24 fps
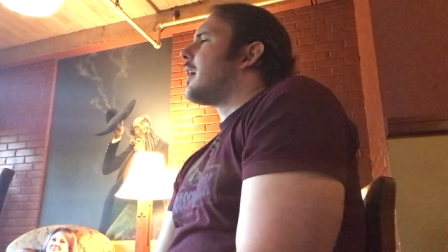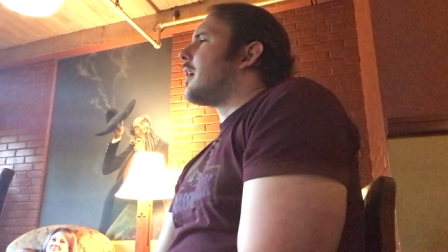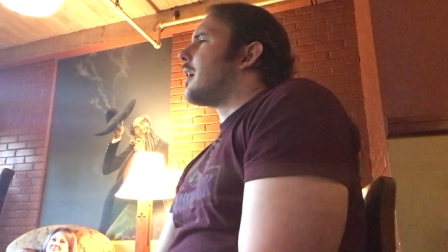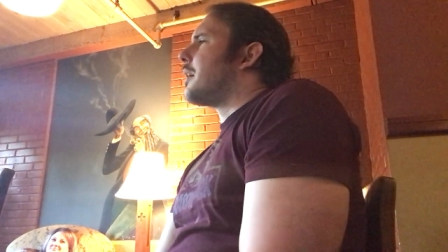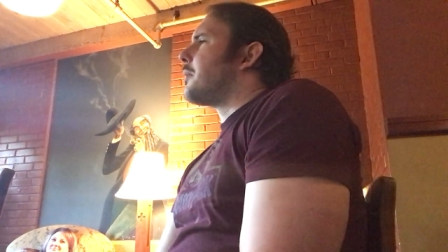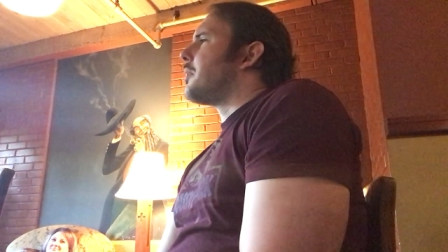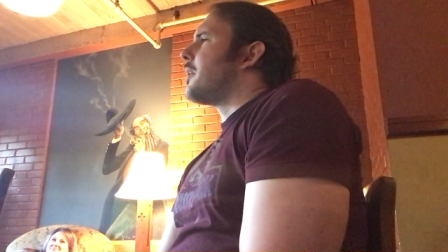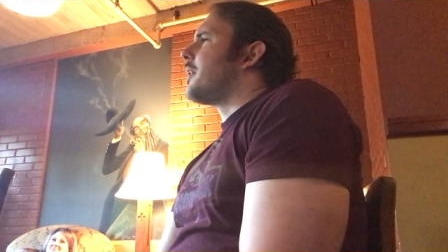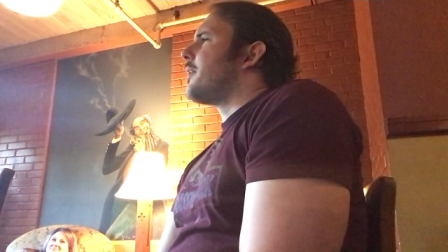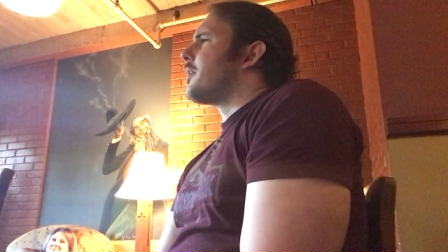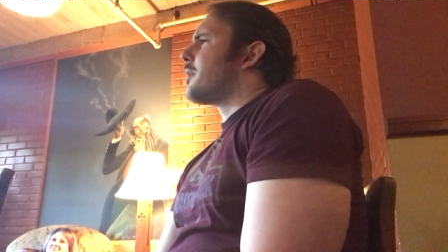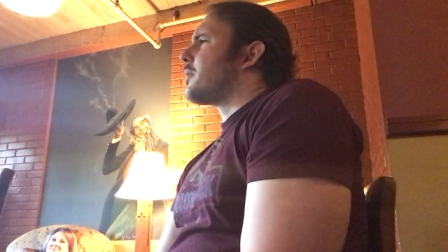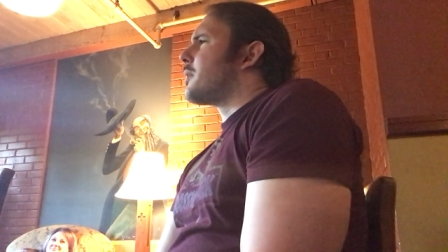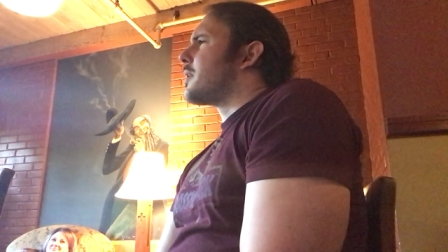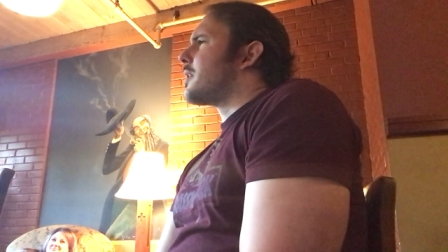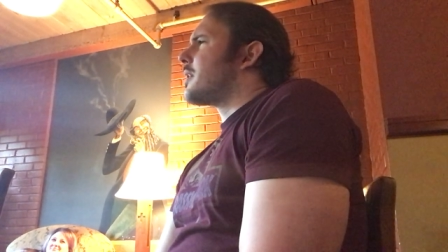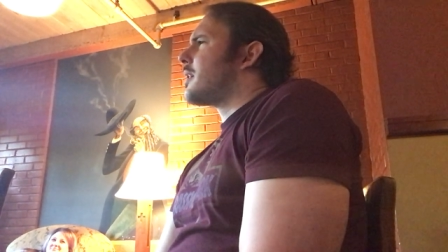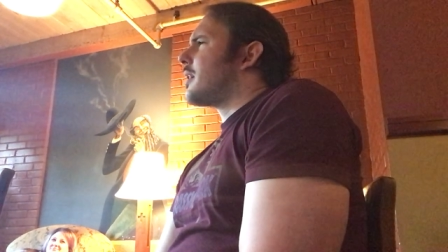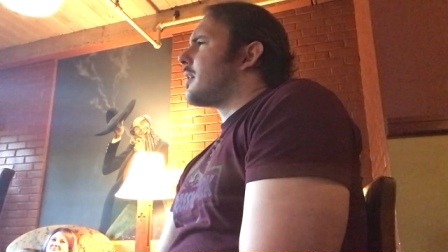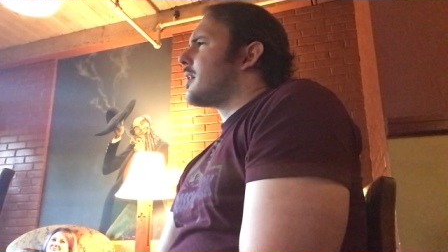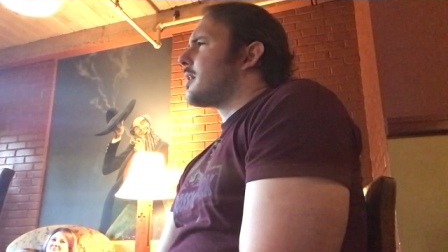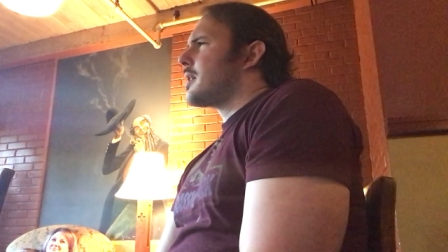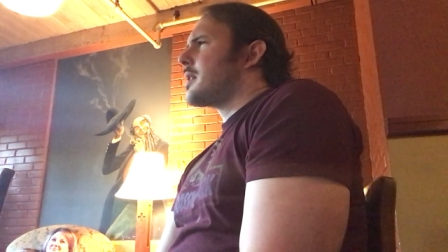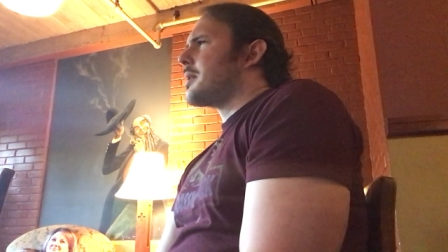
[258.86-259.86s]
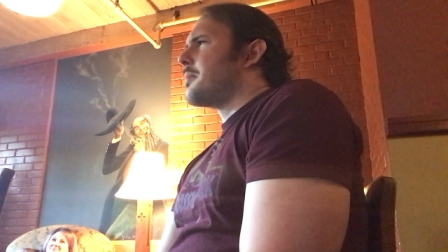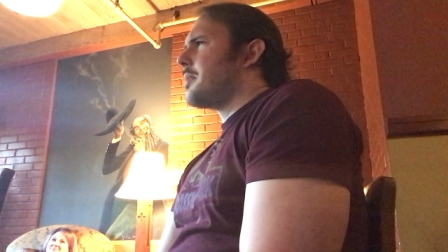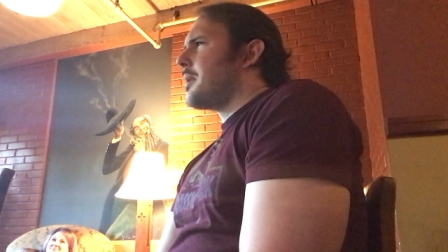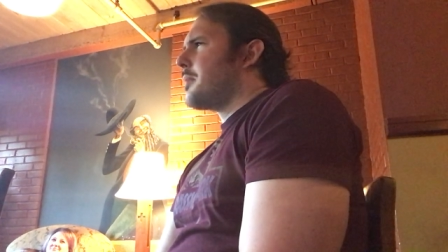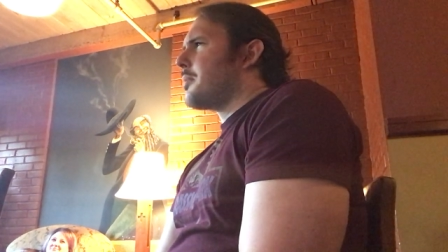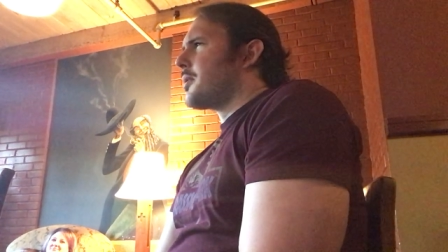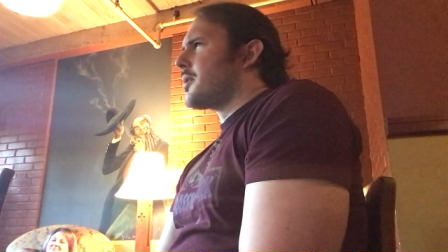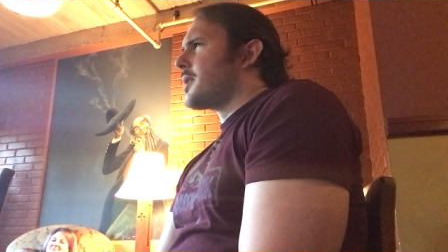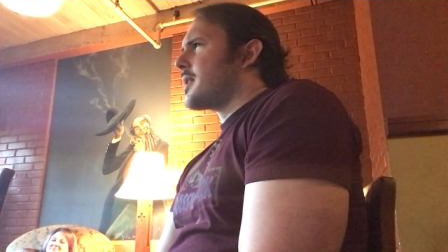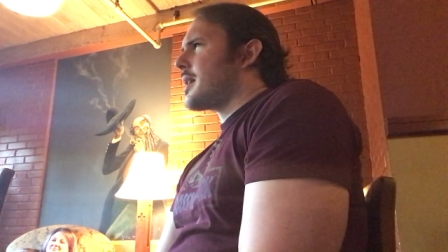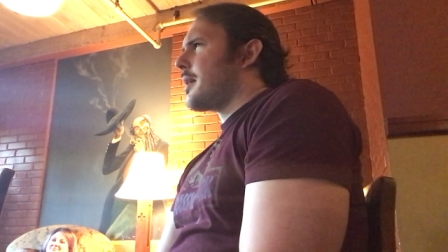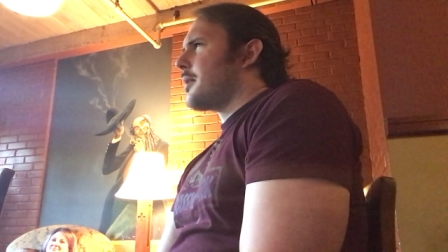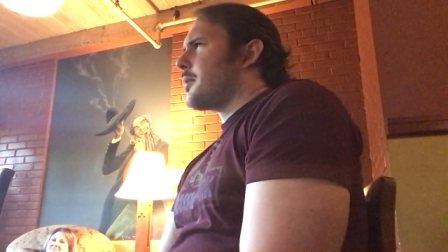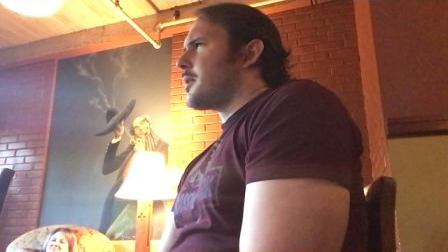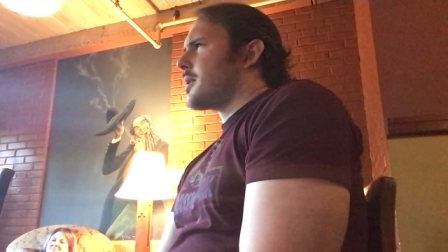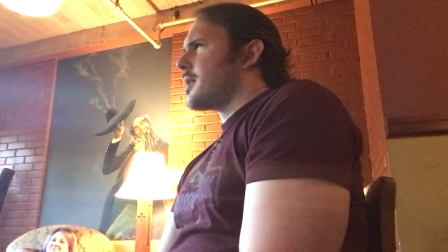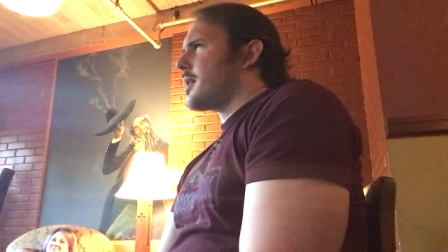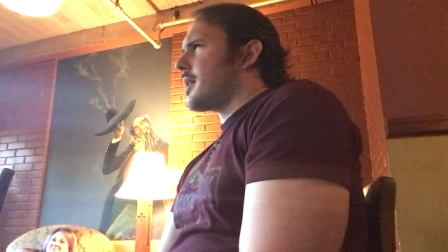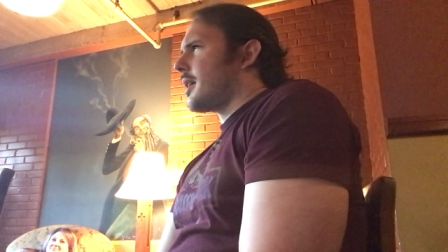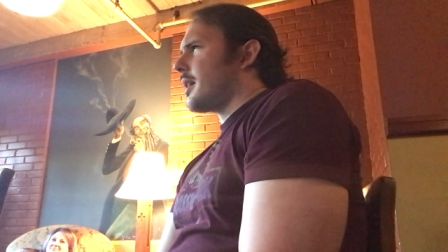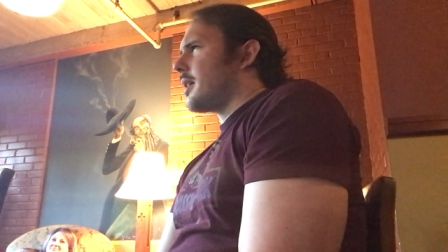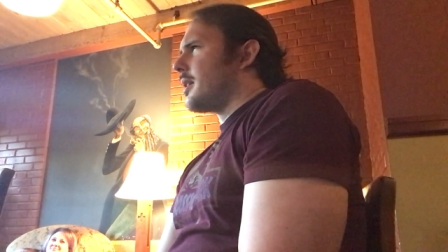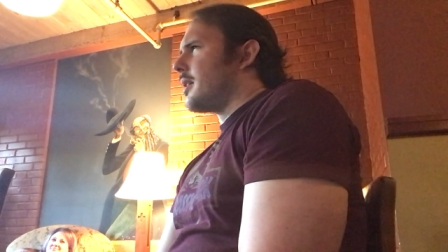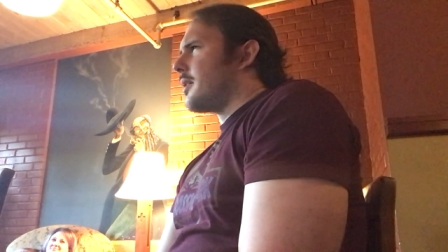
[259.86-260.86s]
I believe it. Was, some people say it was
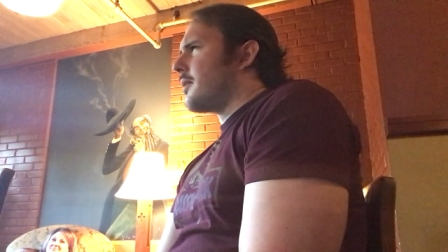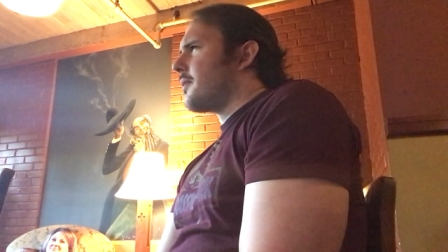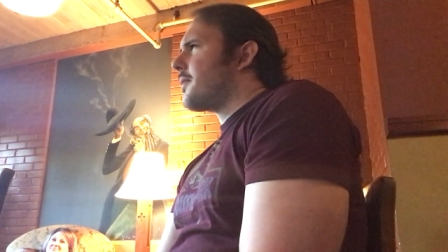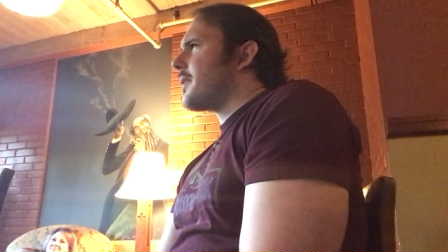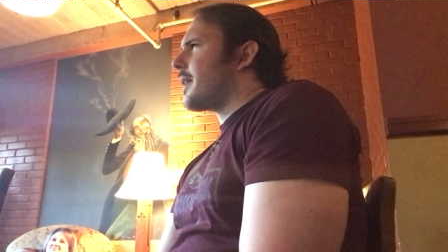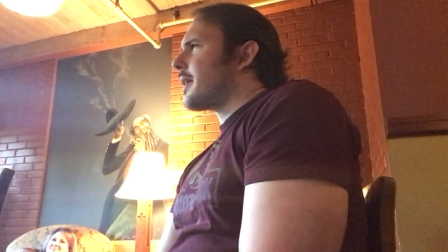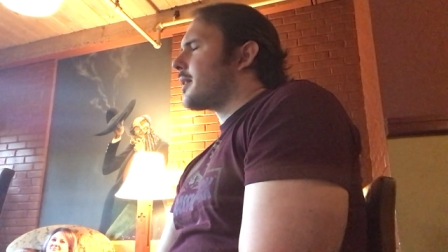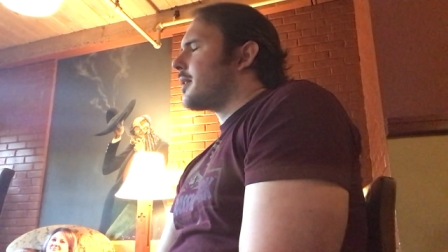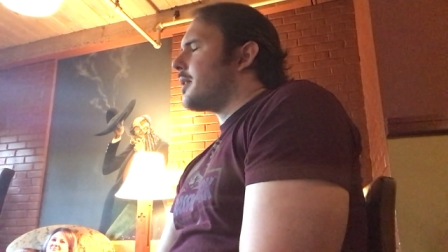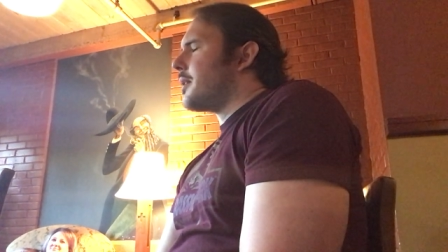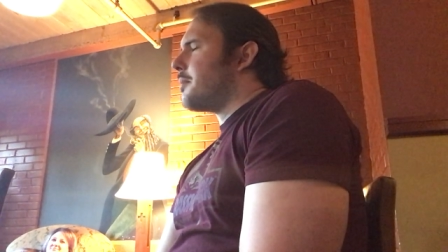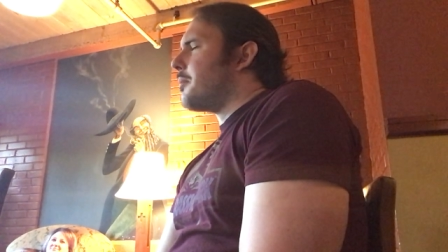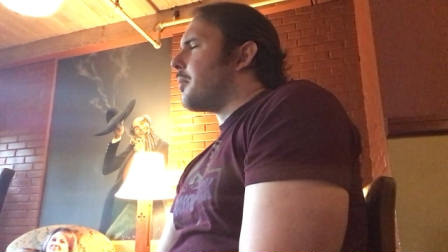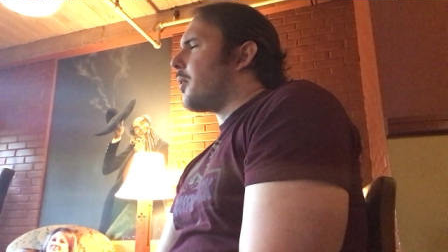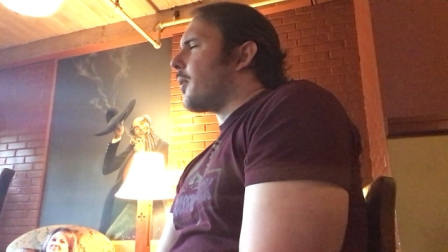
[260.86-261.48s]
like an infected